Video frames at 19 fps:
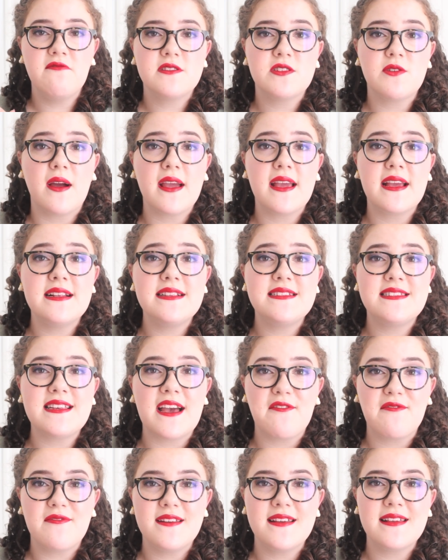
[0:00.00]
so I can
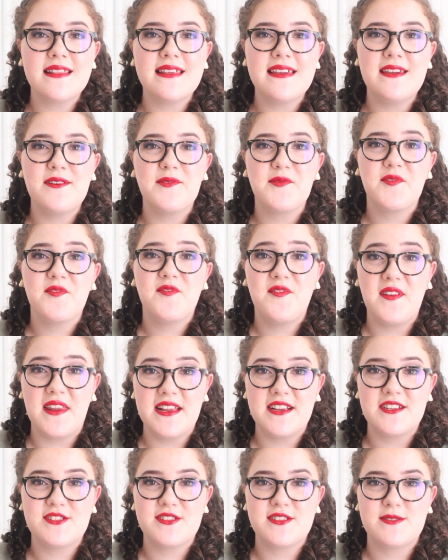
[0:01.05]
definitely
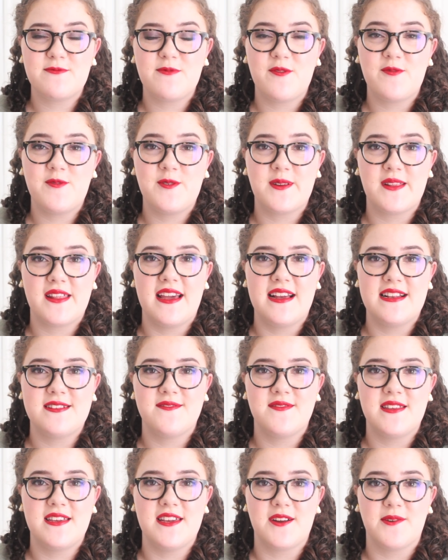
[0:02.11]
finish this before the end
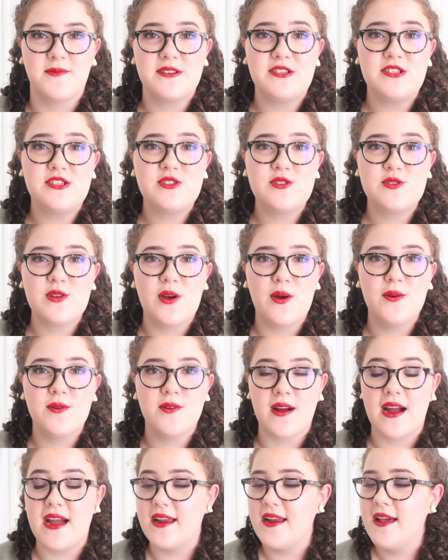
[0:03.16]
of the year, which is so
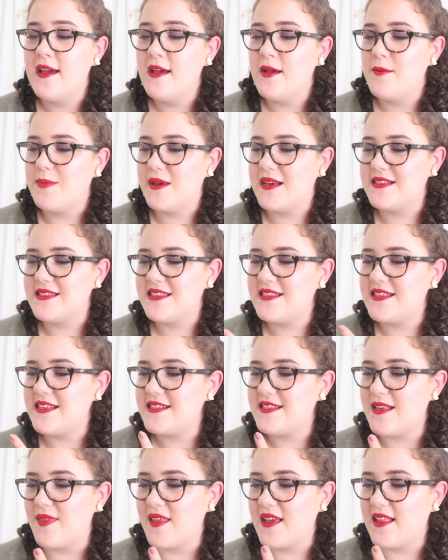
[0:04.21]
great because this
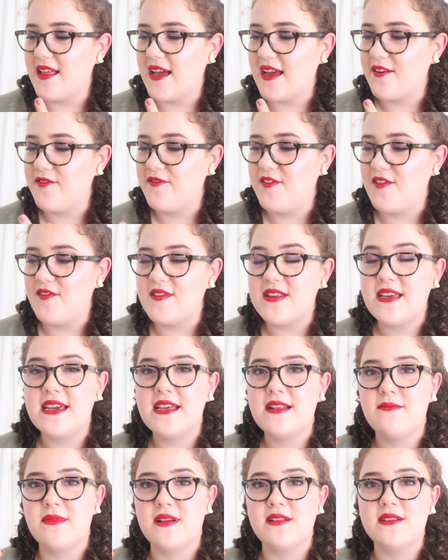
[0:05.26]
has something like
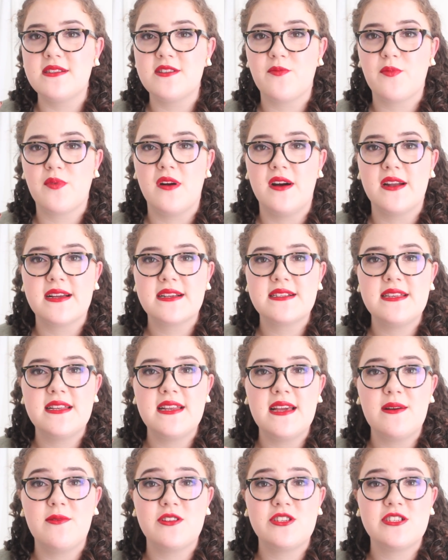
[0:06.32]
15 mils of product in
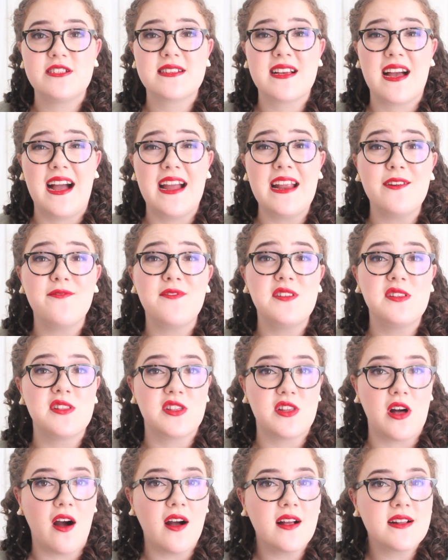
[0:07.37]
it, which is kind of a
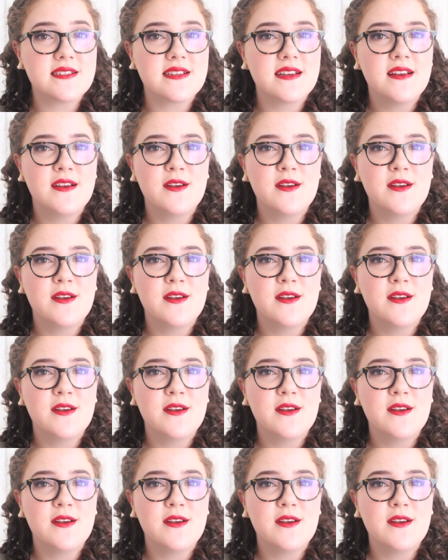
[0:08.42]
lot